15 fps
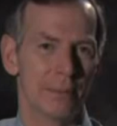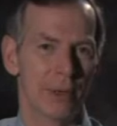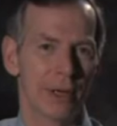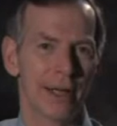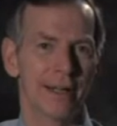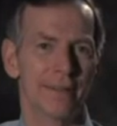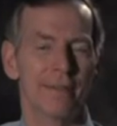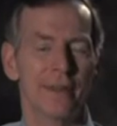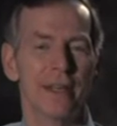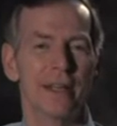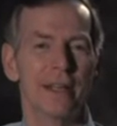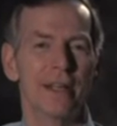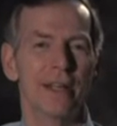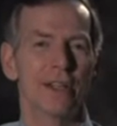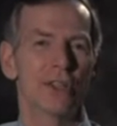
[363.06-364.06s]
the brain.
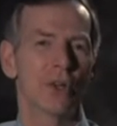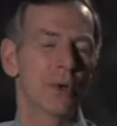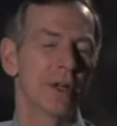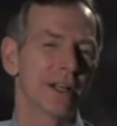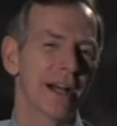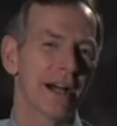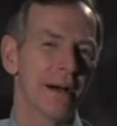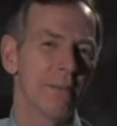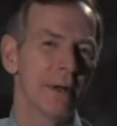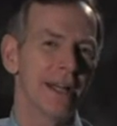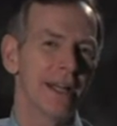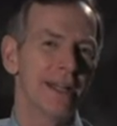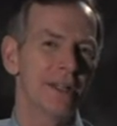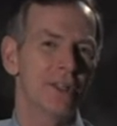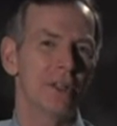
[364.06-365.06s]
So in
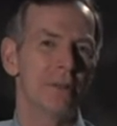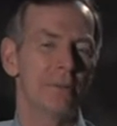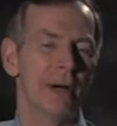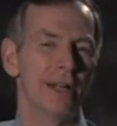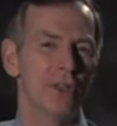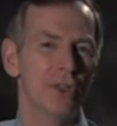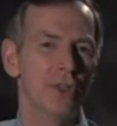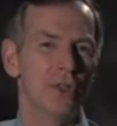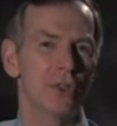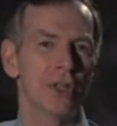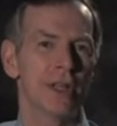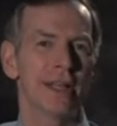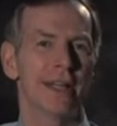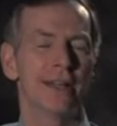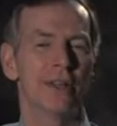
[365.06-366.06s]
combination, by
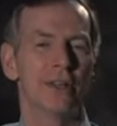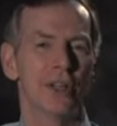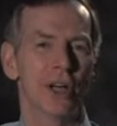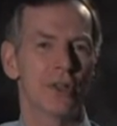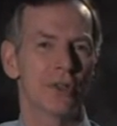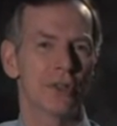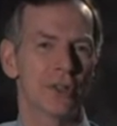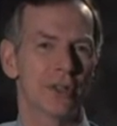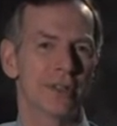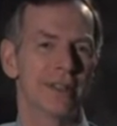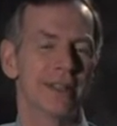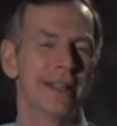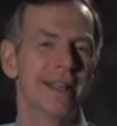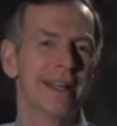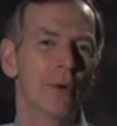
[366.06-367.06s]
using doses
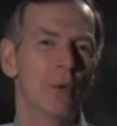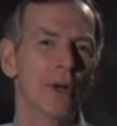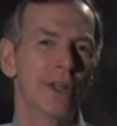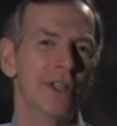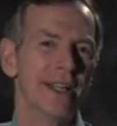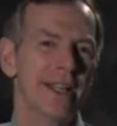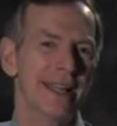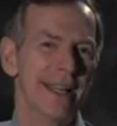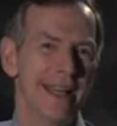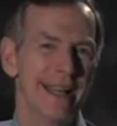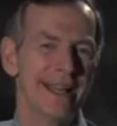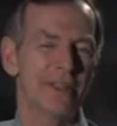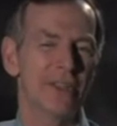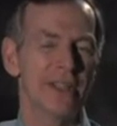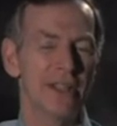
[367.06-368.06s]
which
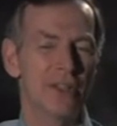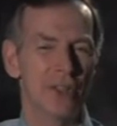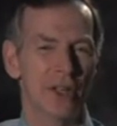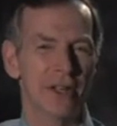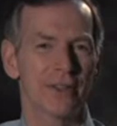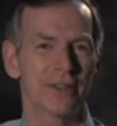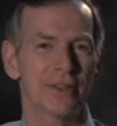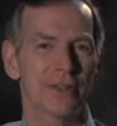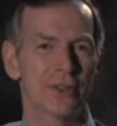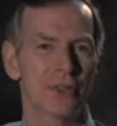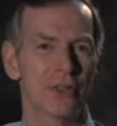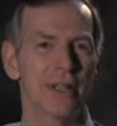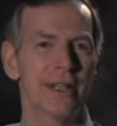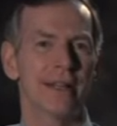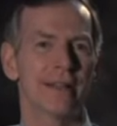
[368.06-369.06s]
enhance each other's
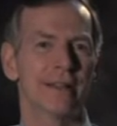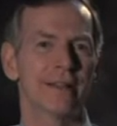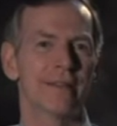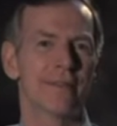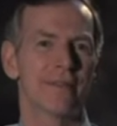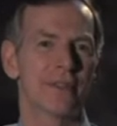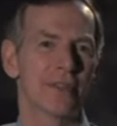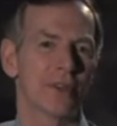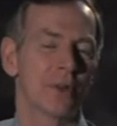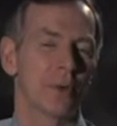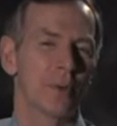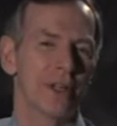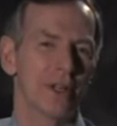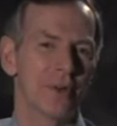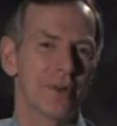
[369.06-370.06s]
strength so
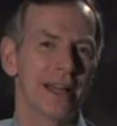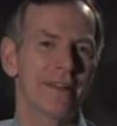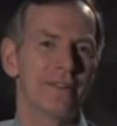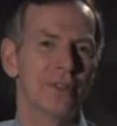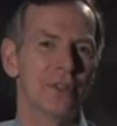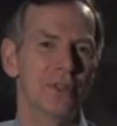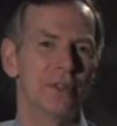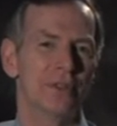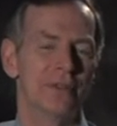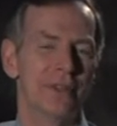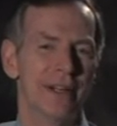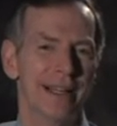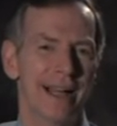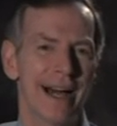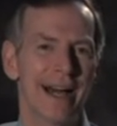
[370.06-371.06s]
that we don't have to use
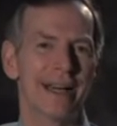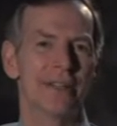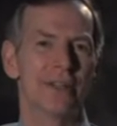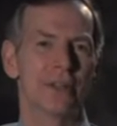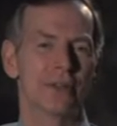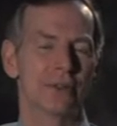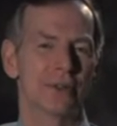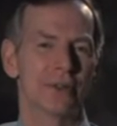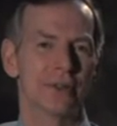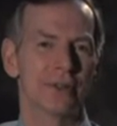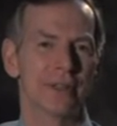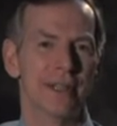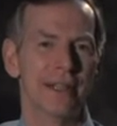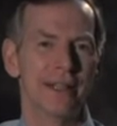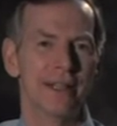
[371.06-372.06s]
very high
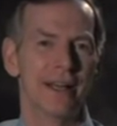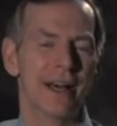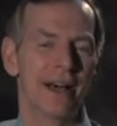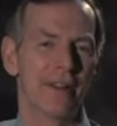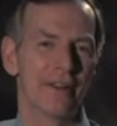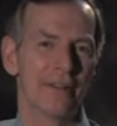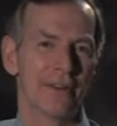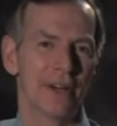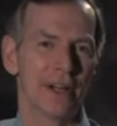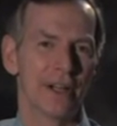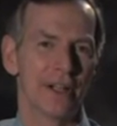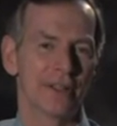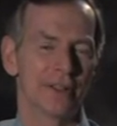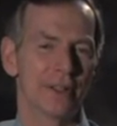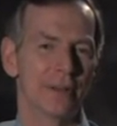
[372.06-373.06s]
doses of the
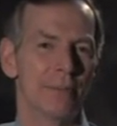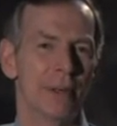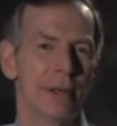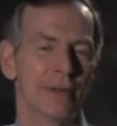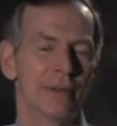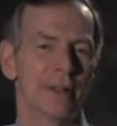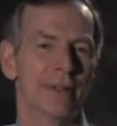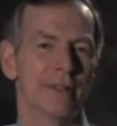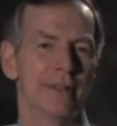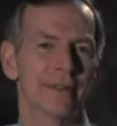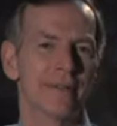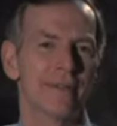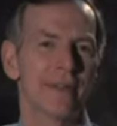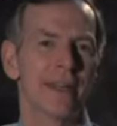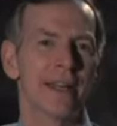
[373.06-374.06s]
various components,
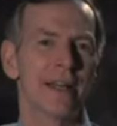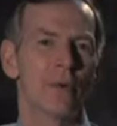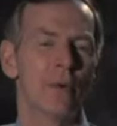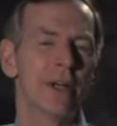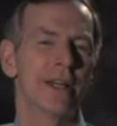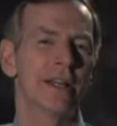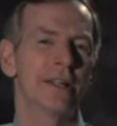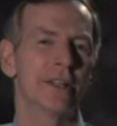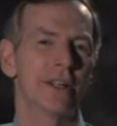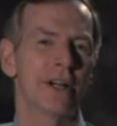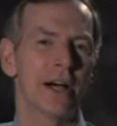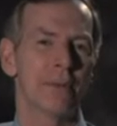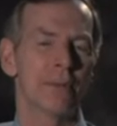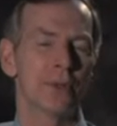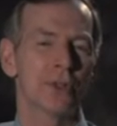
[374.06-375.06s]
we can
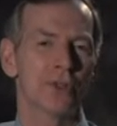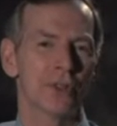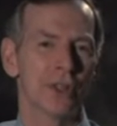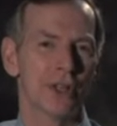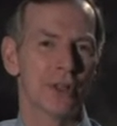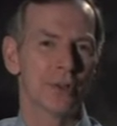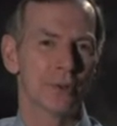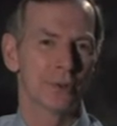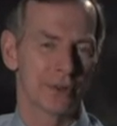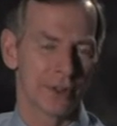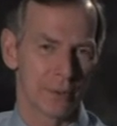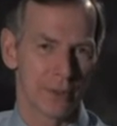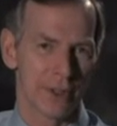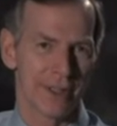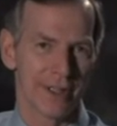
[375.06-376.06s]
accomplish the goals
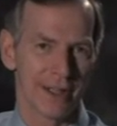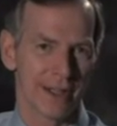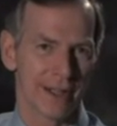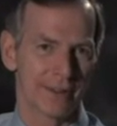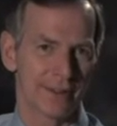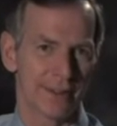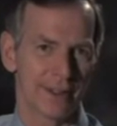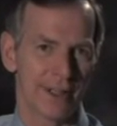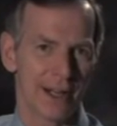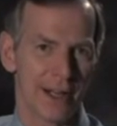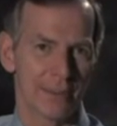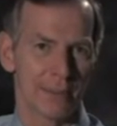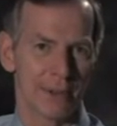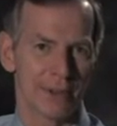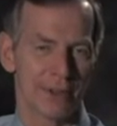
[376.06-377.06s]
that we set out to
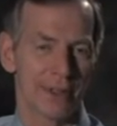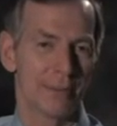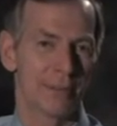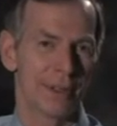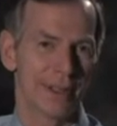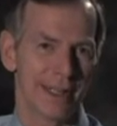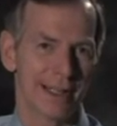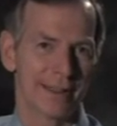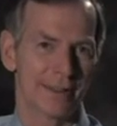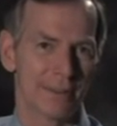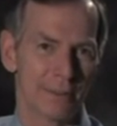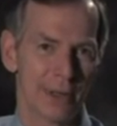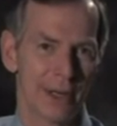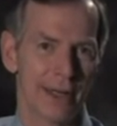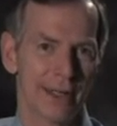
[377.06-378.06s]
accomplish and protect the
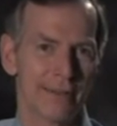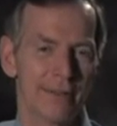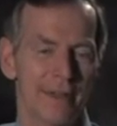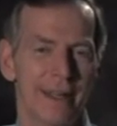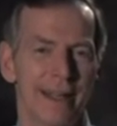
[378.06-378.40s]
brain.